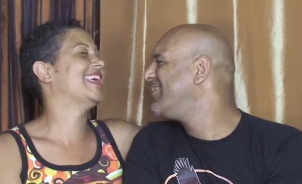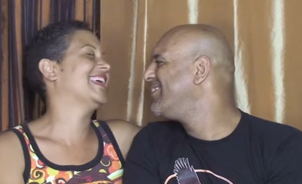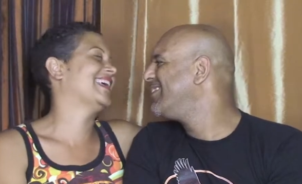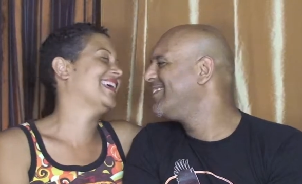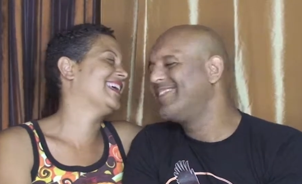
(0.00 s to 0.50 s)

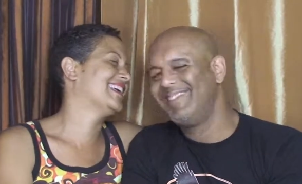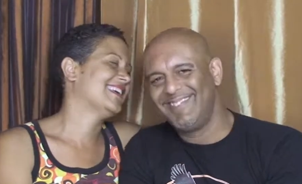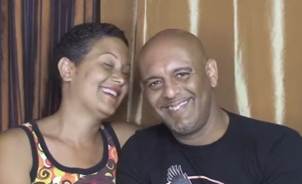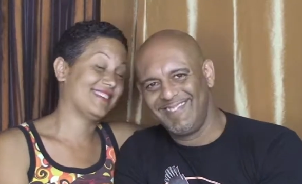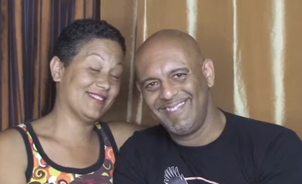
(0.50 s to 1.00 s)

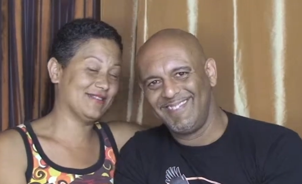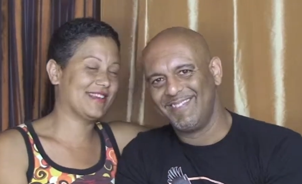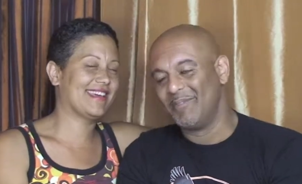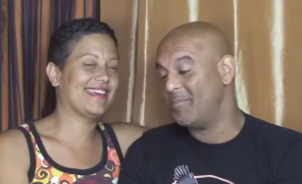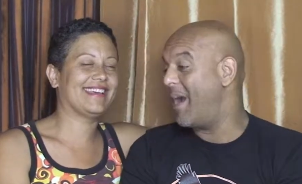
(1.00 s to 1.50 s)

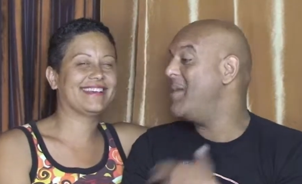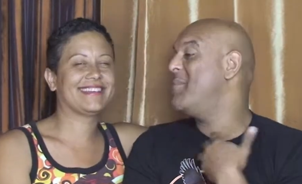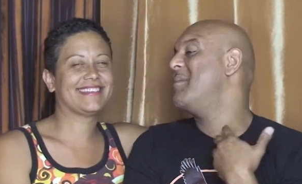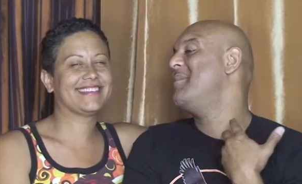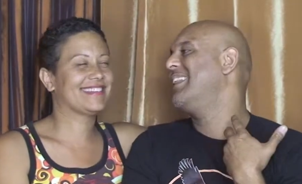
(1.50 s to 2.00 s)
Speaker 1: Okay. My
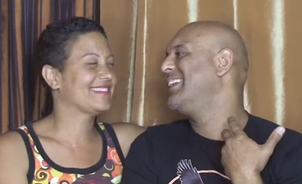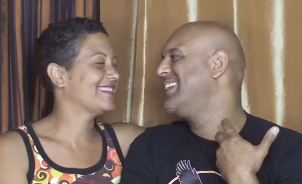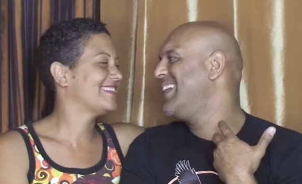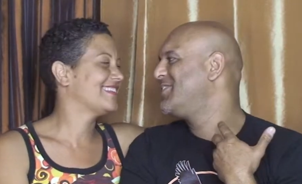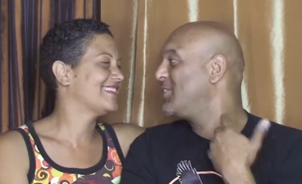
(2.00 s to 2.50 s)

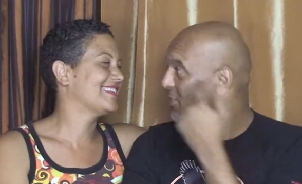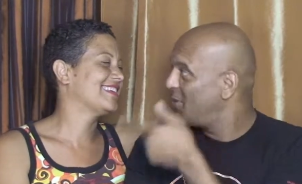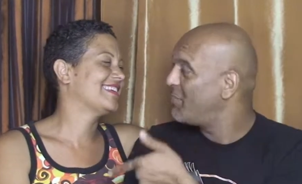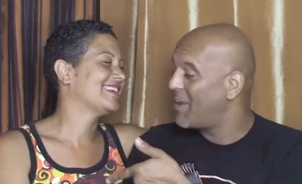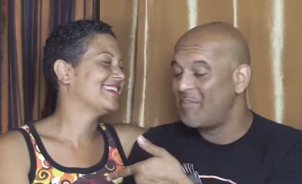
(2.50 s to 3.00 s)
mammalian nature,
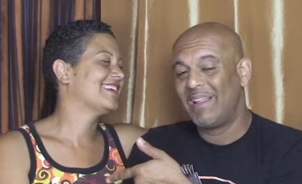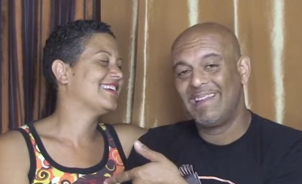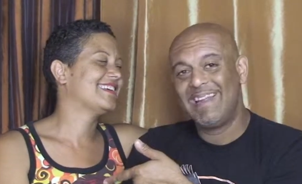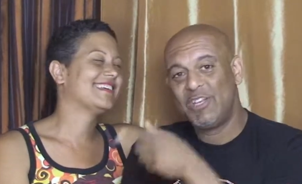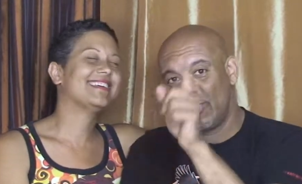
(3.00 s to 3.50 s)
your
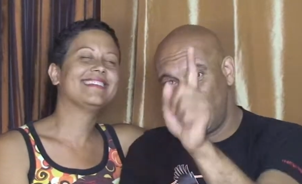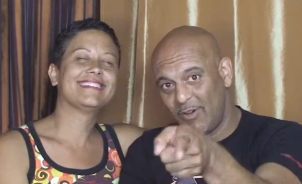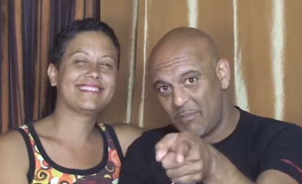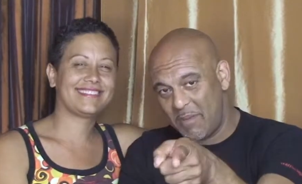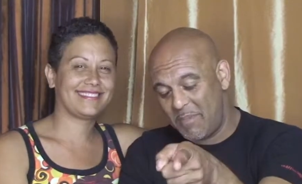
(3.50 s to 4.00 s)
mammalian nature,
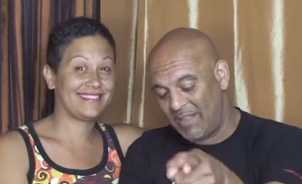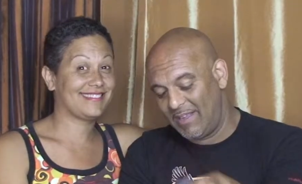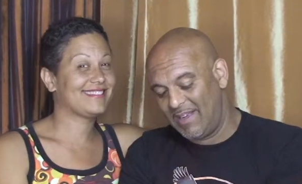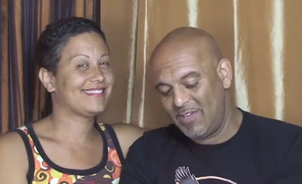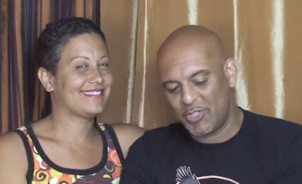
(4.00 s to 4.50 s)
your
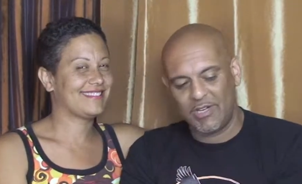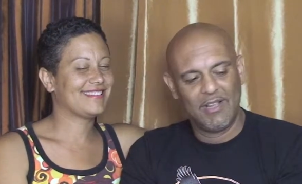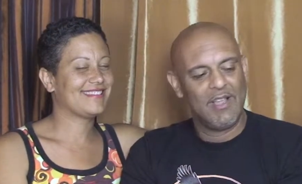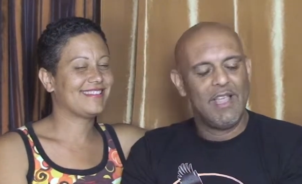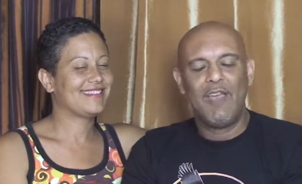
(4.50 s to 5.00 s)
mammalian nature.
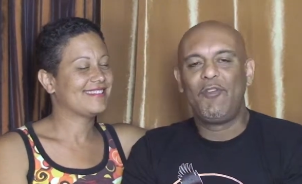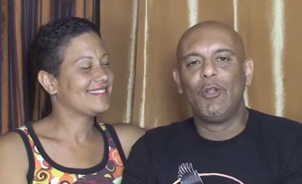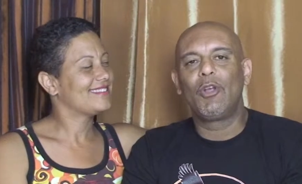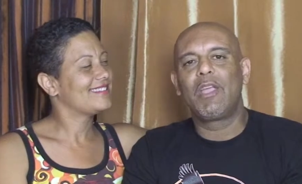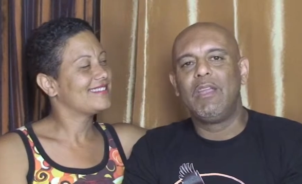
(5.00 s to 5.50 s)
If
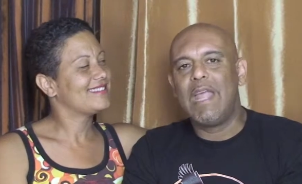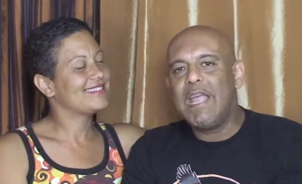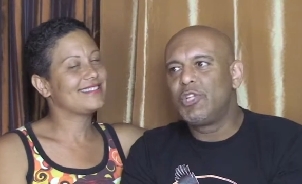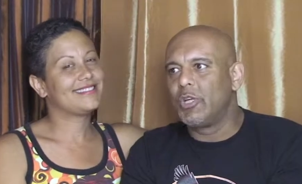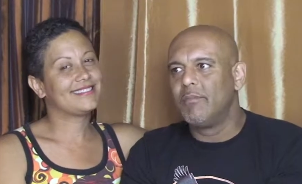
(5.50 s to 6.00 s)
you look at
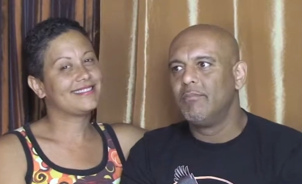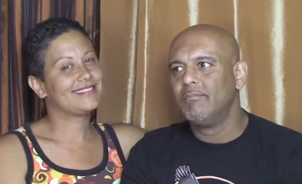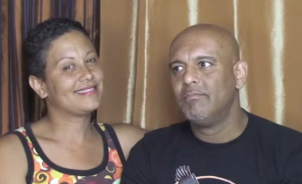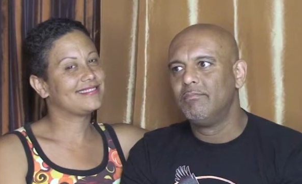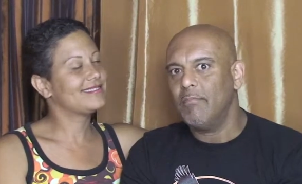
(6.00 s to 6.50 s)
nature,
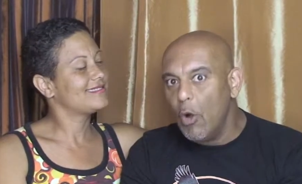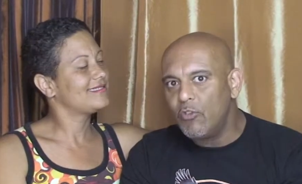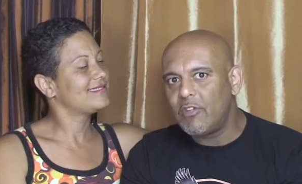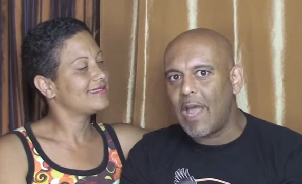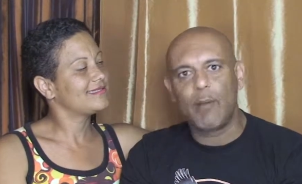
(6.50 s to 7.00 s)

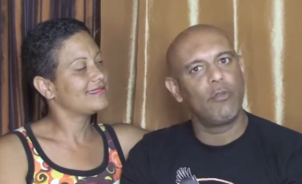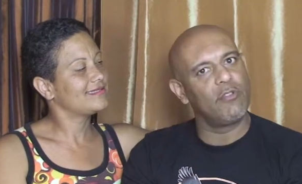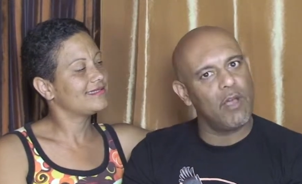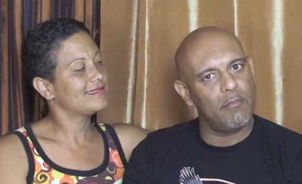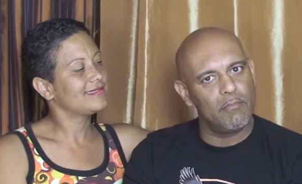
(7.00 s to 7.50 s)
most
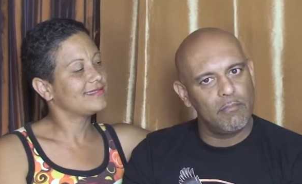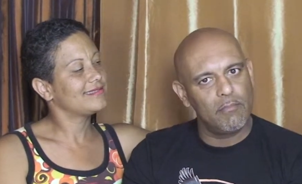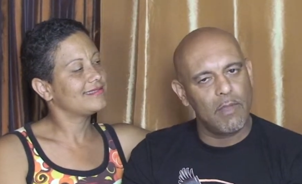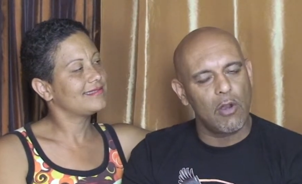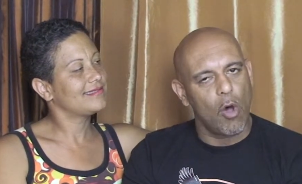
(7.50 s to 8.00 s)
animals, not
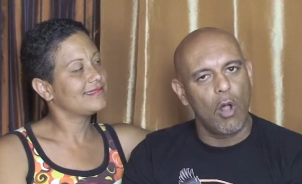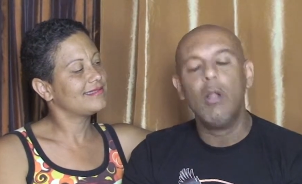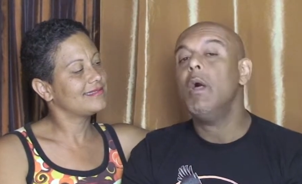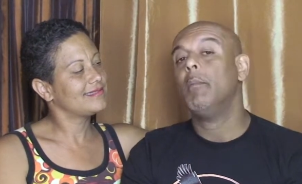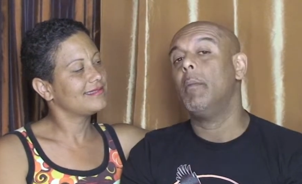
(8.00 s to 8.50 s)

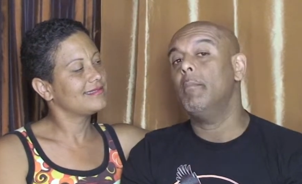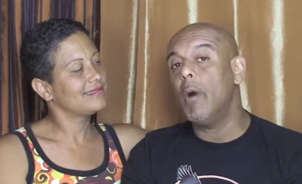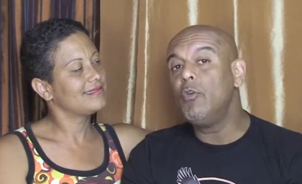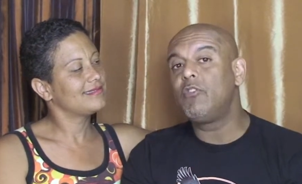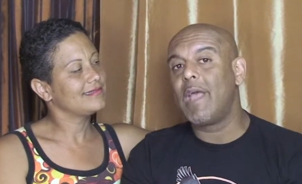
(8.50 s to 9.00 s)
all, but
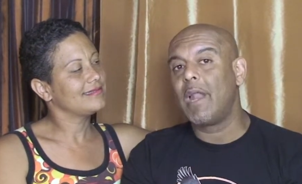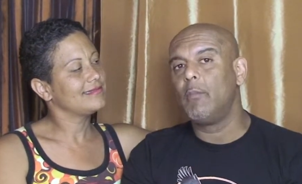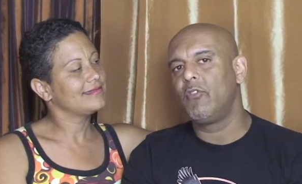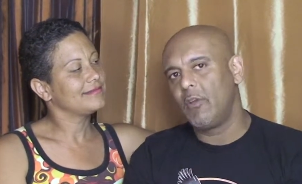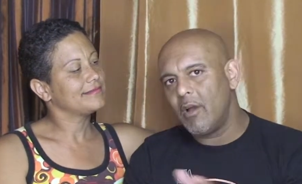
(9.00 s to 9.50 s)
most
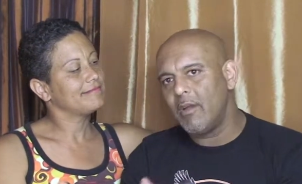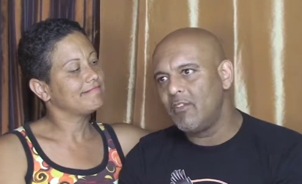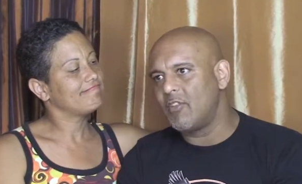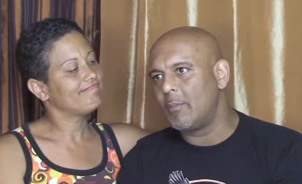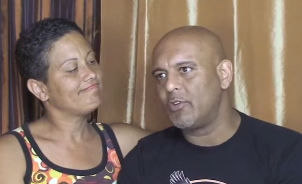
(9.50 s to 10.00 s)
animals, there are
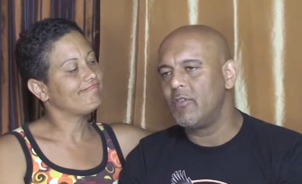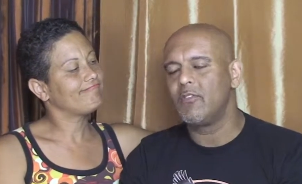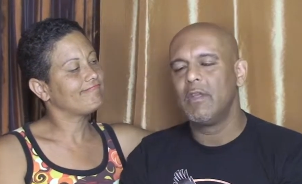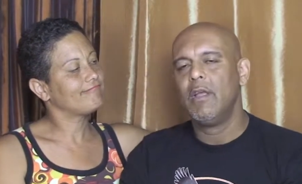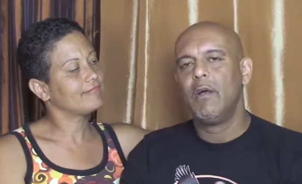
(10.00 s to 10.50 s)

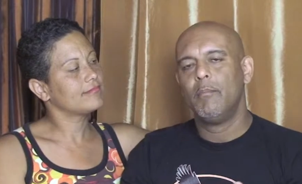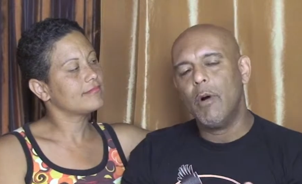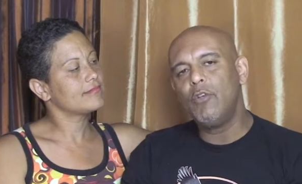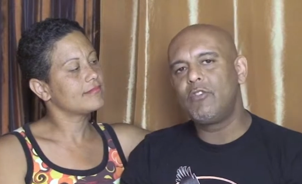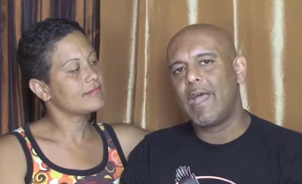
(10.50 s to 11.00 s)
exceptions,
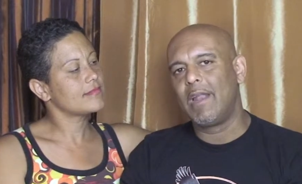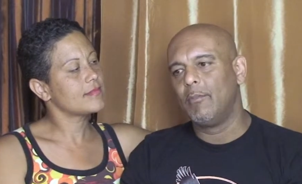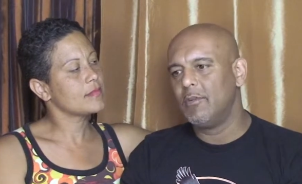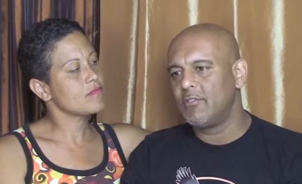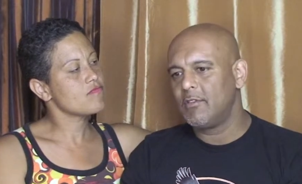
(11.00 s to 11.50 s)
most
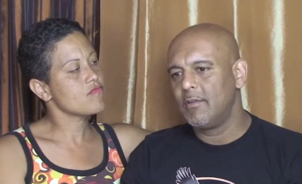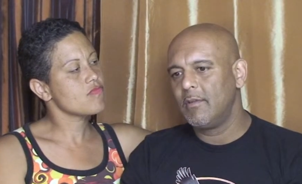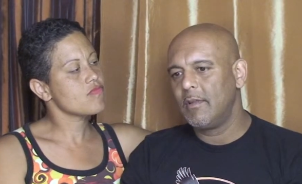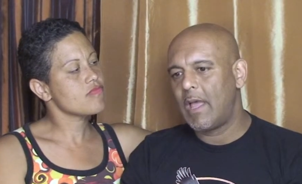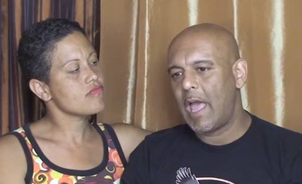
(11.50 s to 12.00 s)
animals
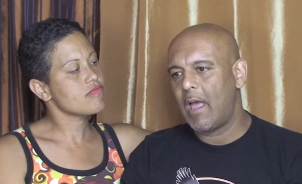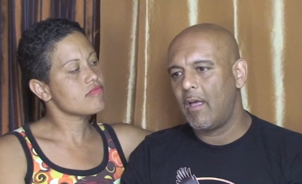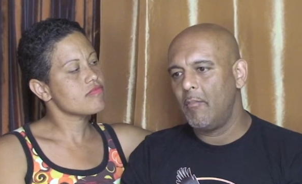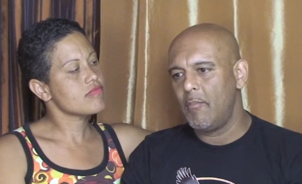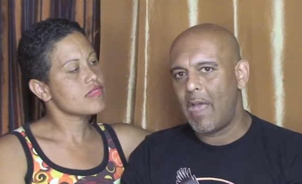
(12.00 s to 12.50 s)

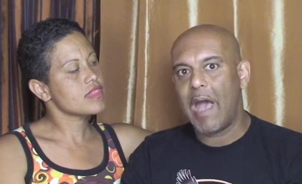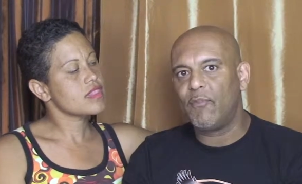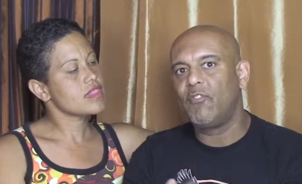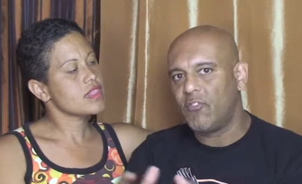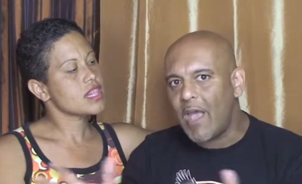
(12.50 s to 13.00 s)

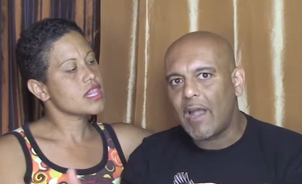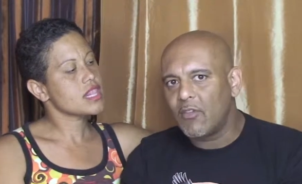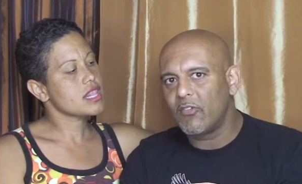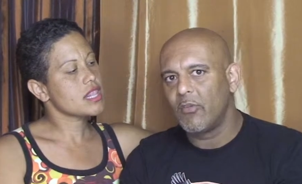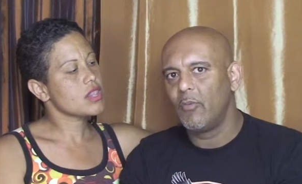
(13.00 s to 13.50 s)
have
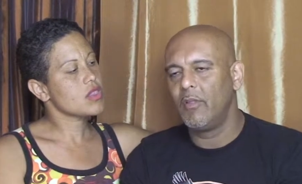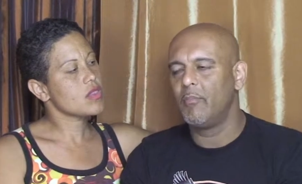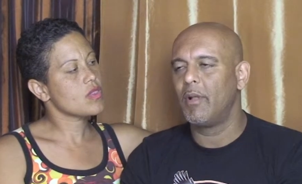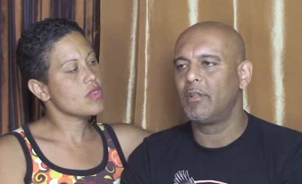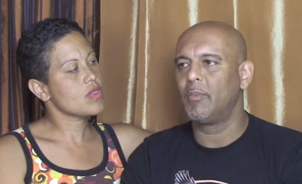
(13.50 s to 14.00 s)
sex
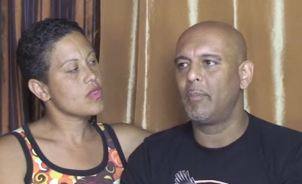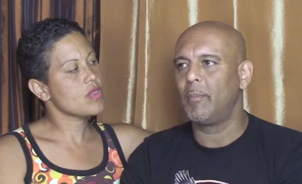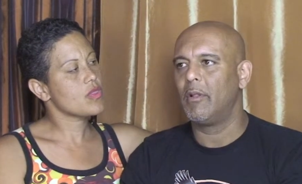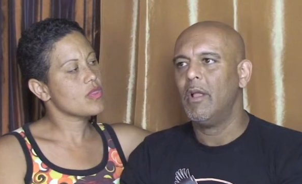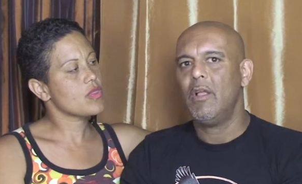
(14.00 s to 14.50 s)
with multiple
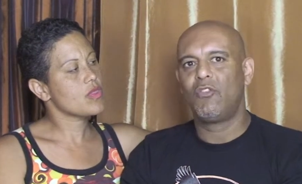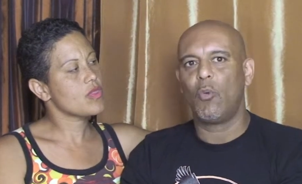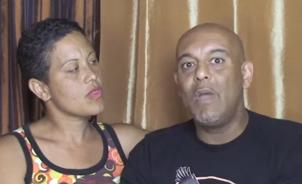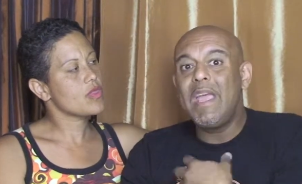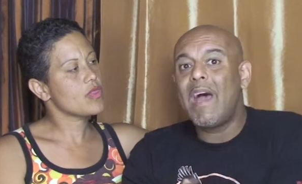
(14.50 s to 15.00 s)
people.
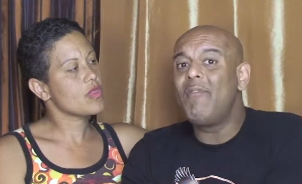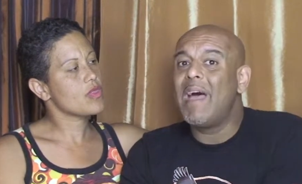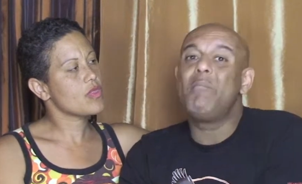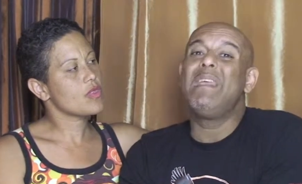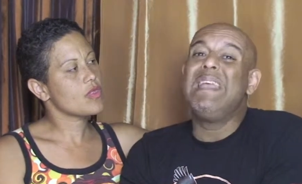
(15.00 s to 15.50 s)
So we have
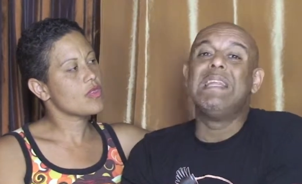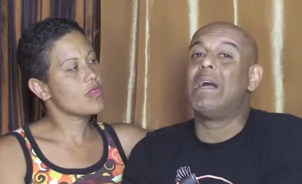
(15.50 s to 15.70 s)
that in